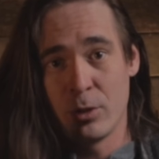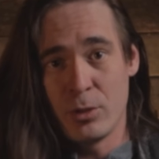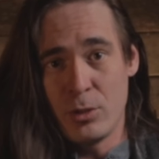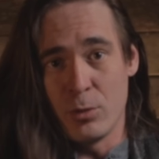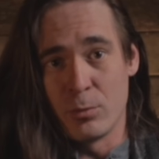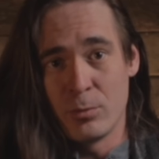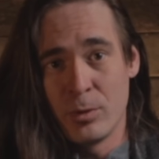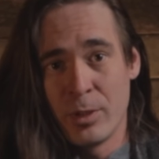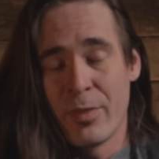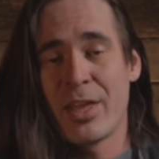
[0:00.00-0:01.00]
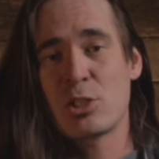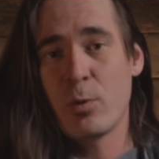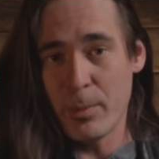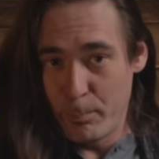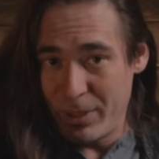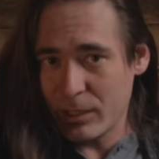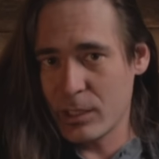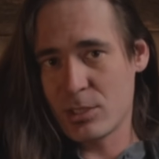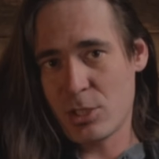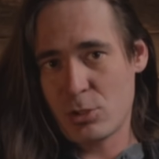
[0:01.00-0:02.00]
you. That's why
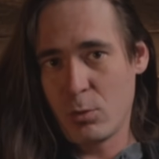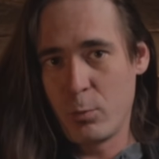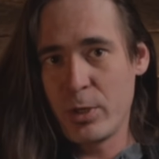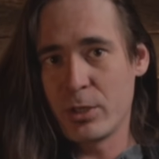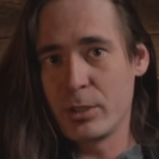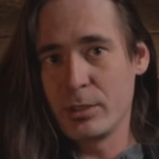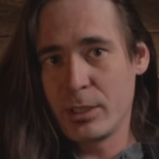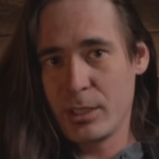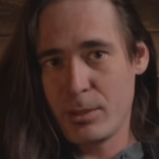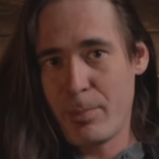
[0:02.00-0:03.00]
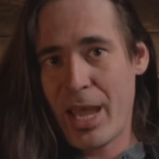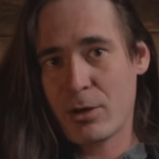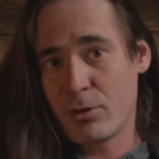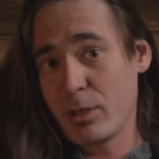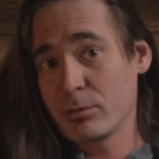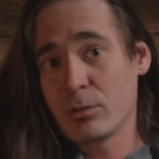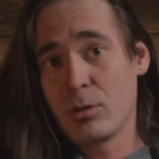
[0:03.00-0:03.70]
buildings are so weird in the background